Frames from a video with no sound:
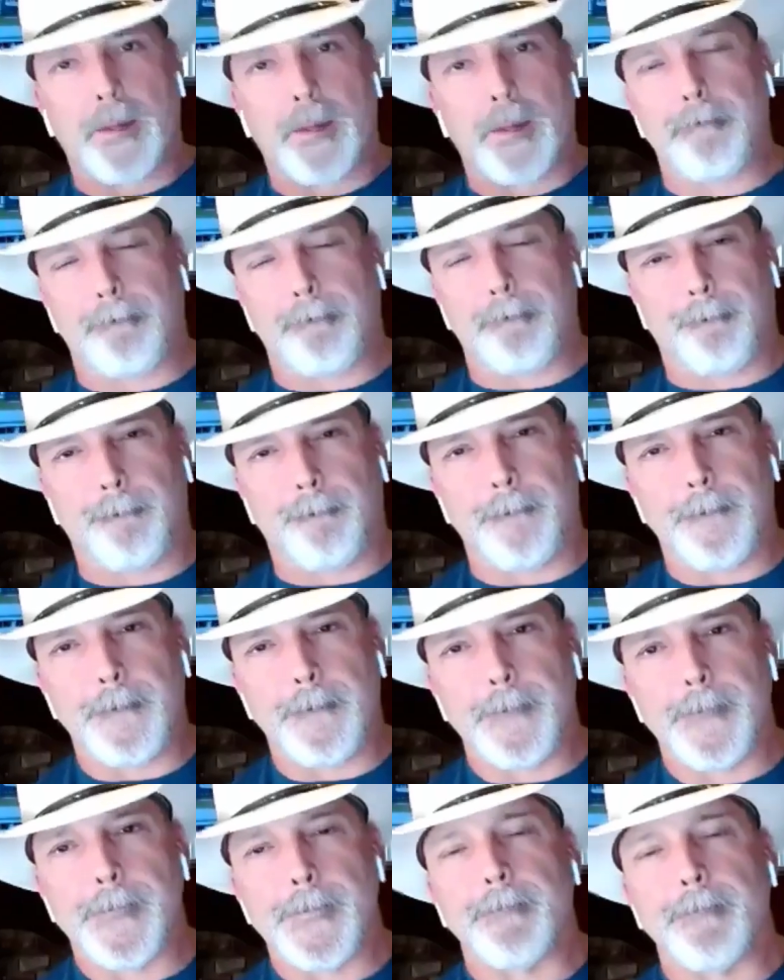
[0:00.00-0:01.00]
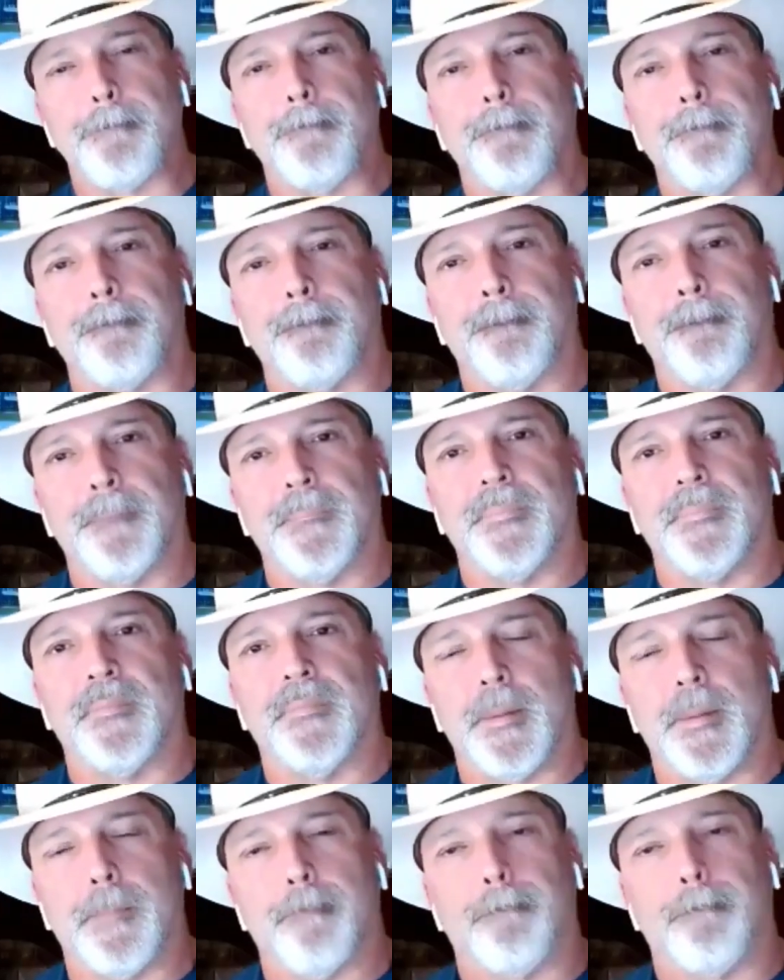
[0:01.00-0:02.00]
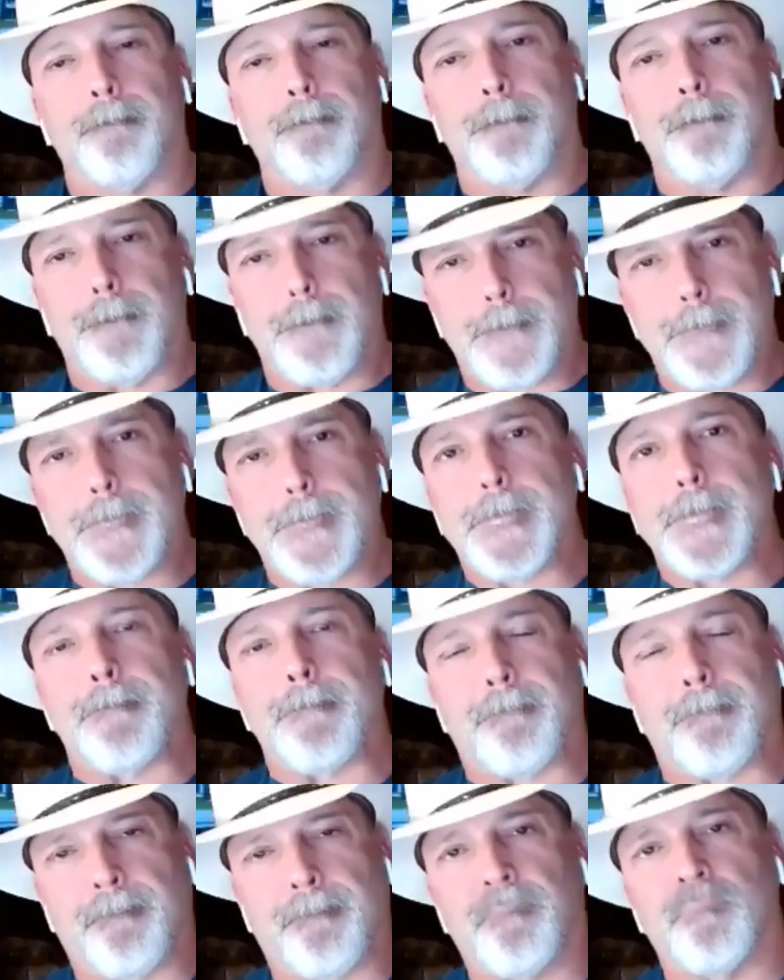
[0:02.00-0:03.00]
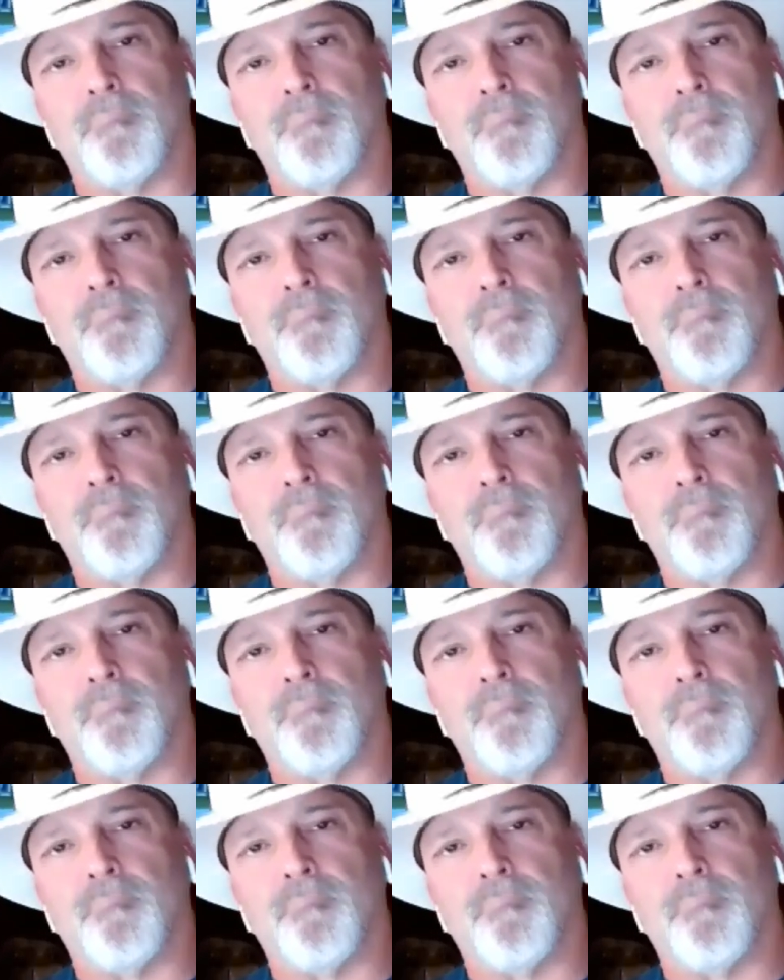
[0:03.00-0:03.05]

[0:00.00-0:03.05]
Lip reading: them off of Craigslist and the FSBO